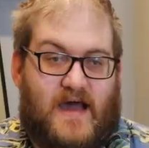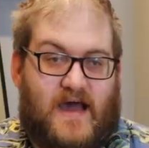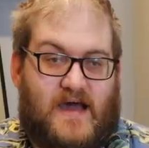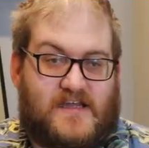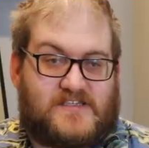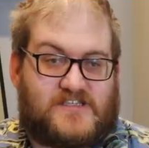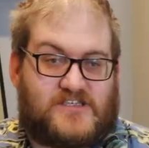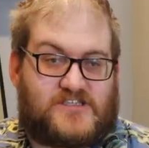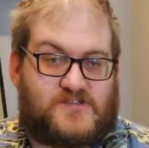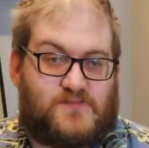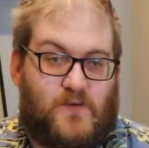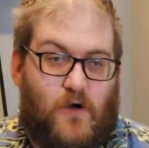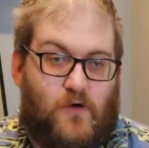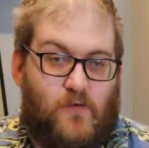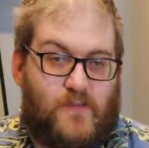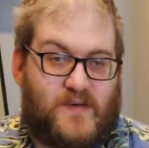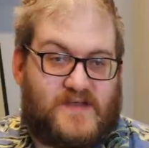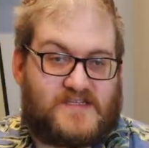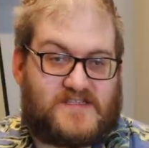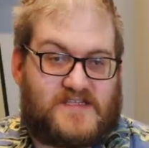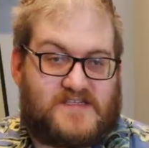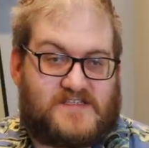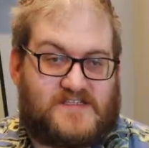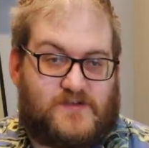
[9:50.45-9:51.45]
as a small
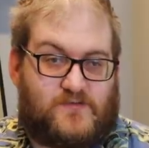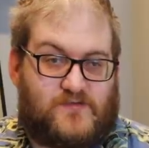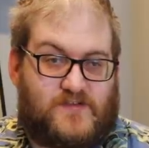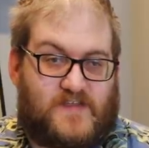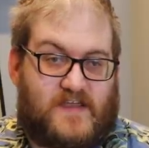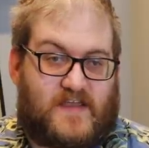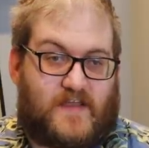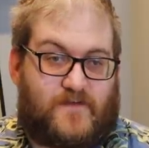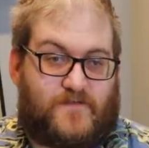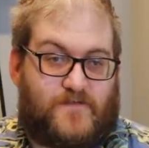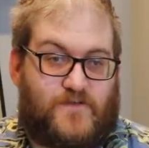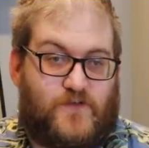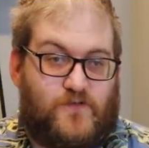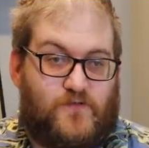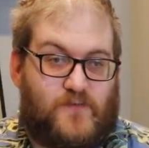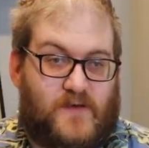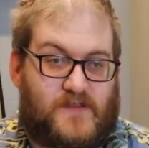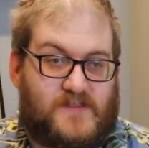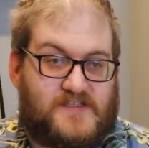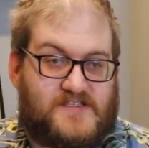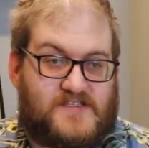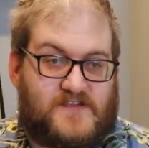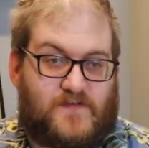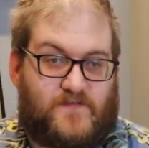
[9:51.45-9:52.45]
business it would take a few
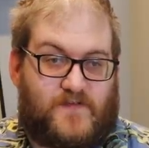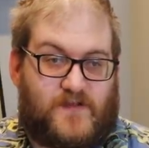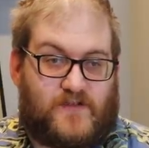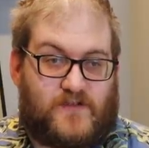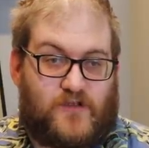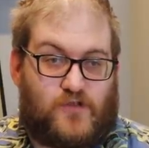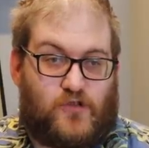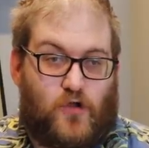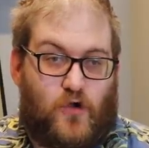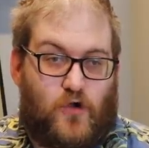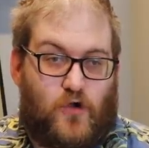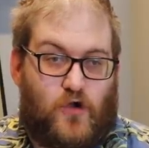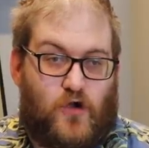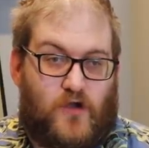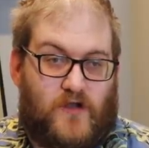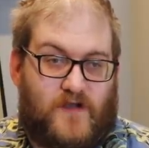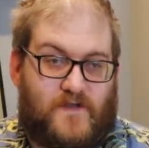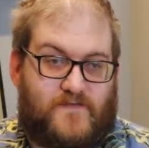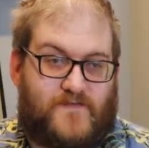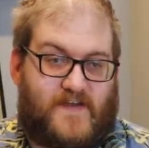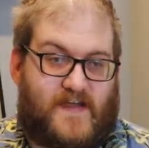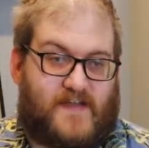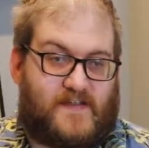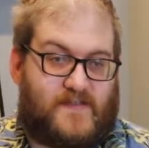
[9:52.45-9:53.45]
months to feel the knock-on
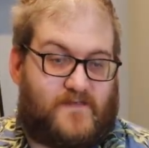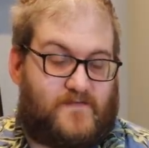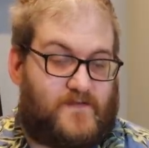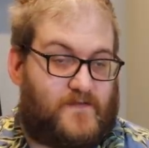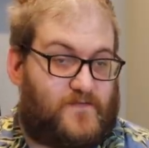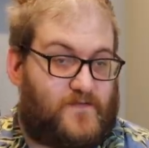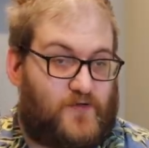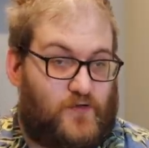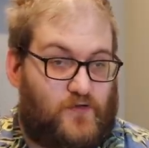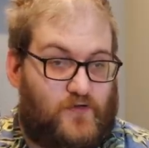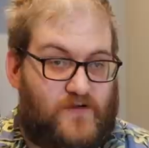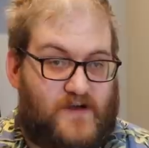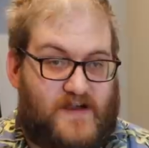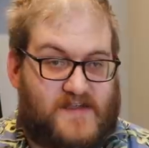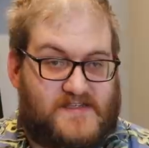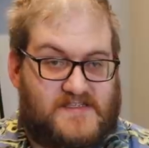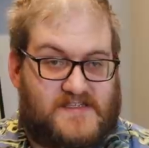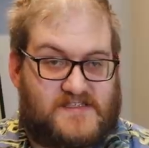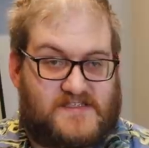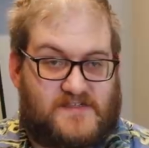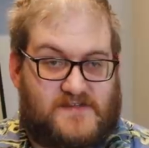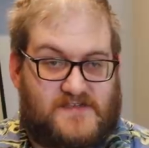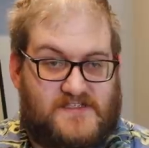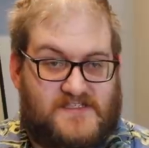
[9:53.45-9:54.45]
effect of the fuel
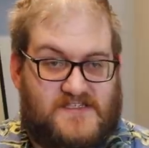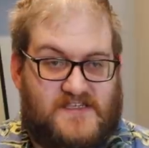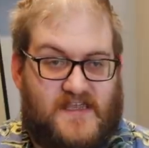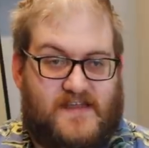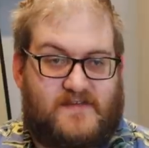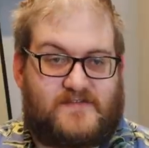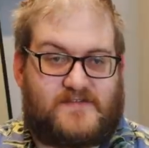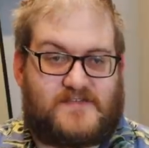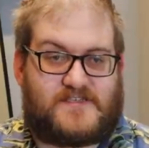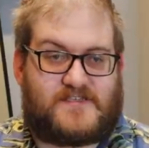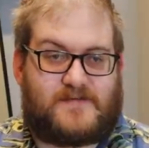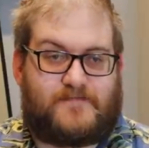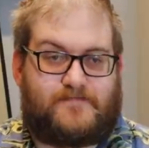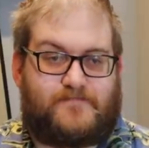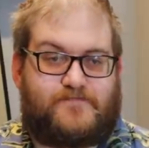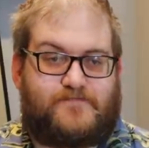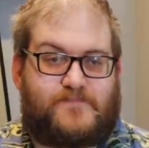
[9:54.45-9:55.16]
crisis on sales.